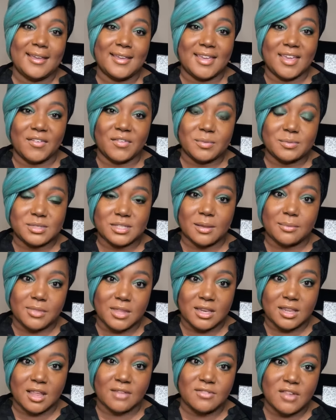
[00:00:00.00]
Give them
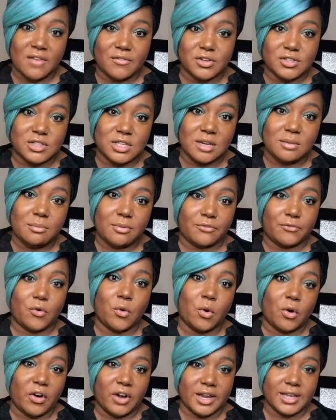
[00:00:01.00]
something they've never seen
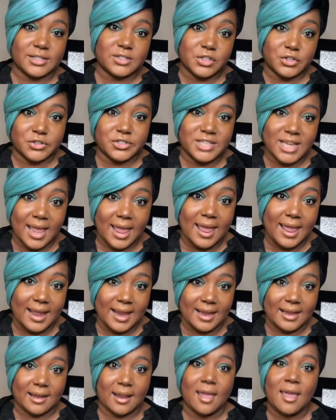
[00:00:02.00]
before,
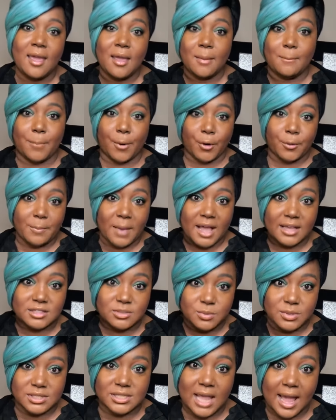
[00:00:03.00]
entertain, Bird Box
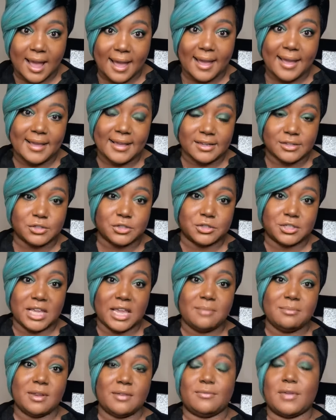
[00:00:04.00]
was high
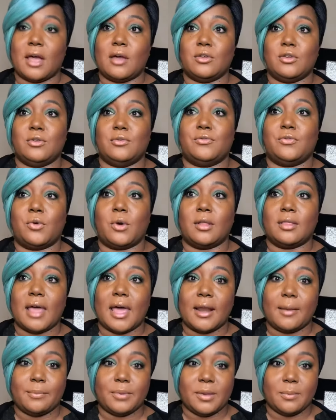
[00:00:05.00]
entertainment value for a
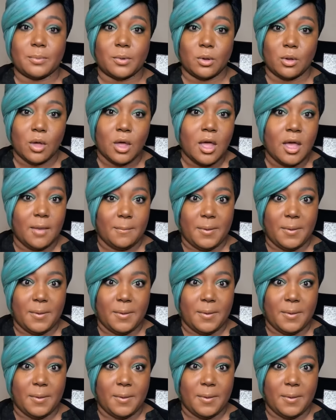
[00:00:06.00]
lot of people.